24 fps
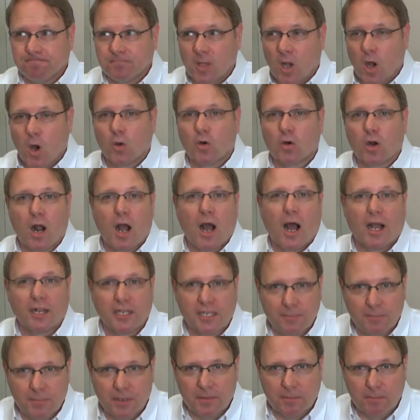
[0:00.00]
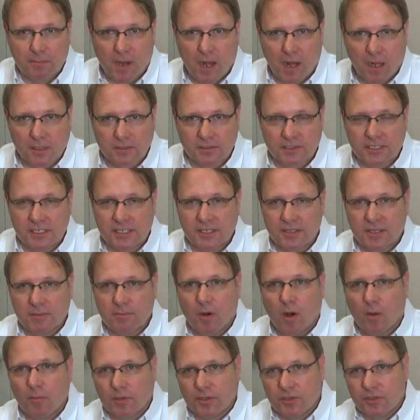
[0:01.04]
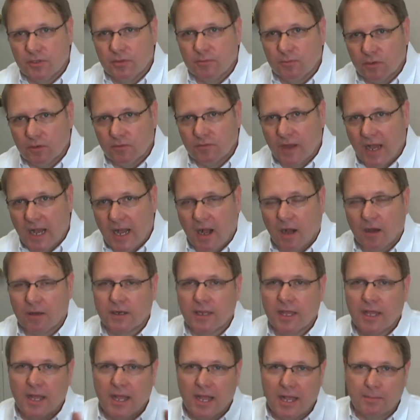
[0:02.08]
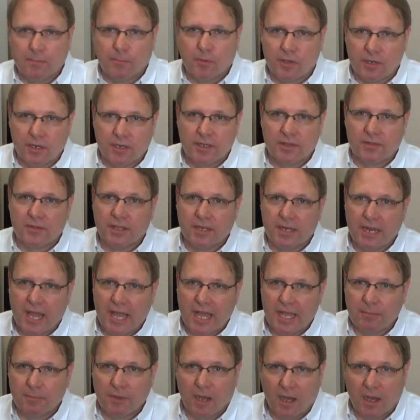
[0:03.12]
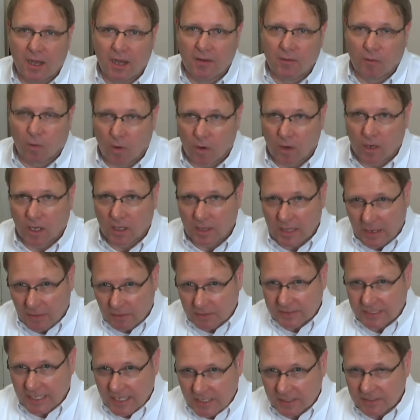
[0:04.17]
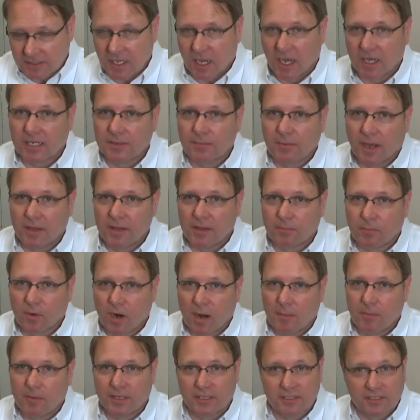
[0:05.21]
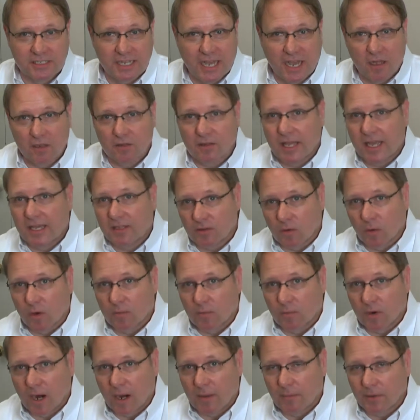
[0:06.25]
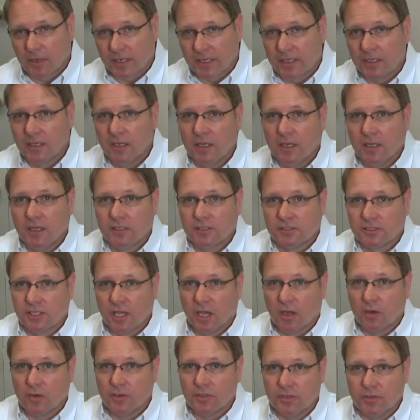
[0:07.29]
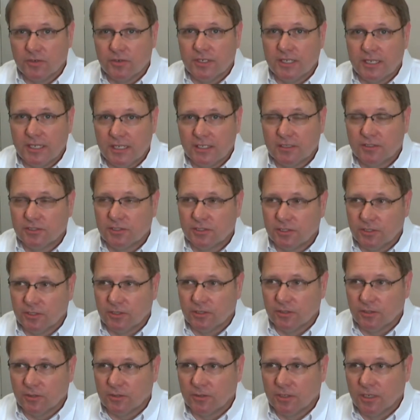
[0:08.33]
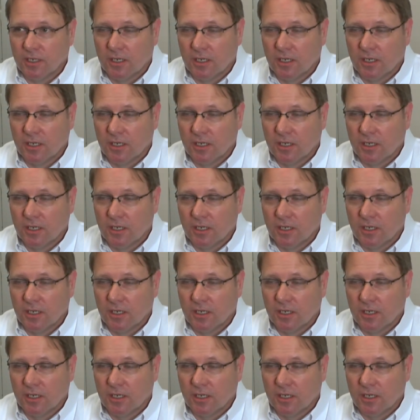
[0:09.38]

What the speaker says: owner-occupant policy, and the moment you move out and put it in the name or allow a tenant to occupy the property, it's now a landlord property. So you need to